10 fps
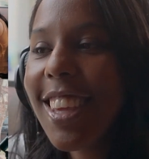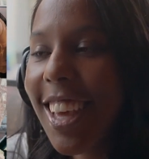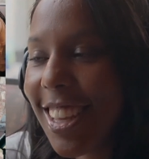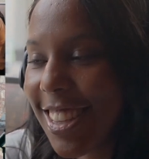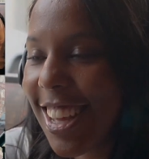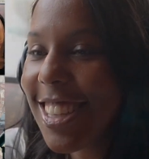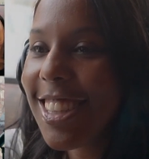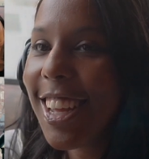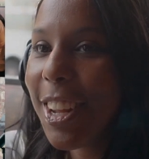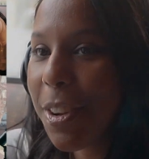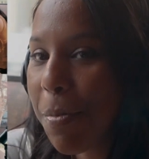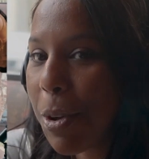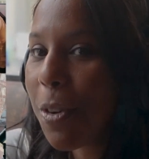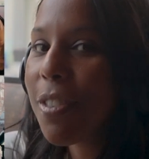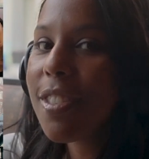Yes, I stayed in the
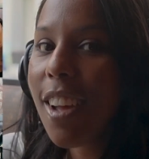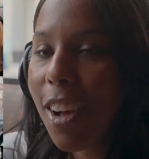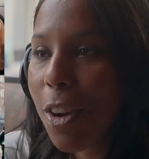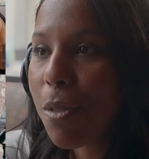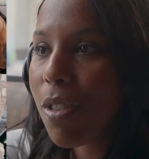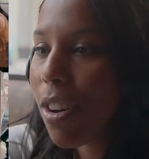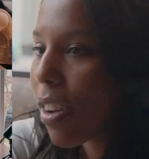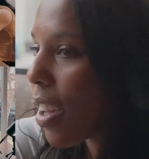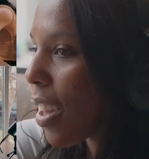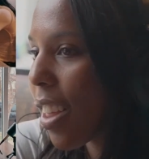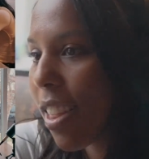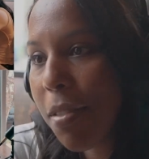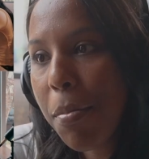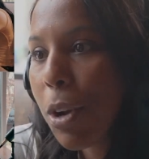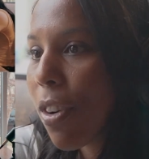middle of Stockholm, so
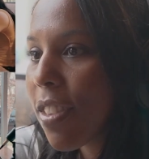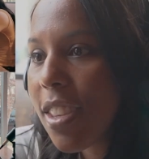middle of the